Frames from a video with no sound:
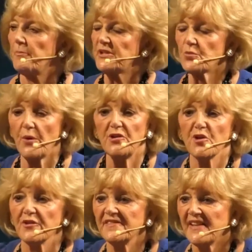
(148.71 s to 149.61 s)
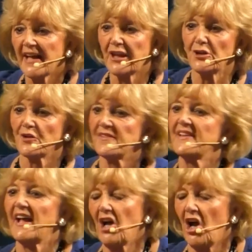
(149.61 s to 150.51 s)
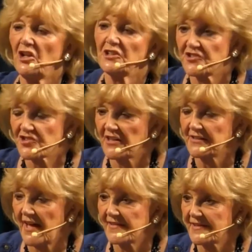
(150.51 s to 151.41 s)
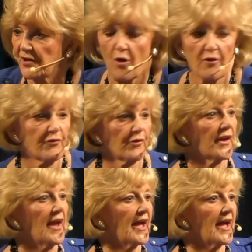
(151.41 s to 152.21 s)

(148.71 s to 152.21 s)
between your secular psychology class at Harvard